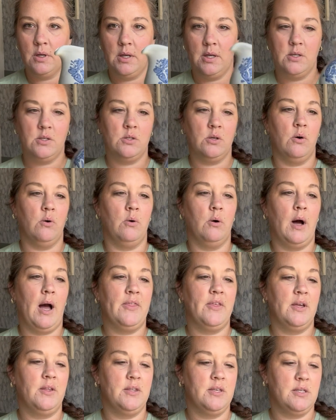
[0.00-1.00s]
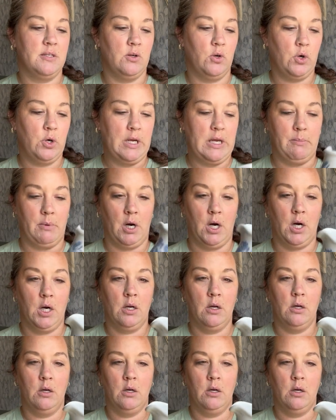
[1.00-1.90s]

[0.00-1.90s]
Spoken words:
So I think this is a creamer.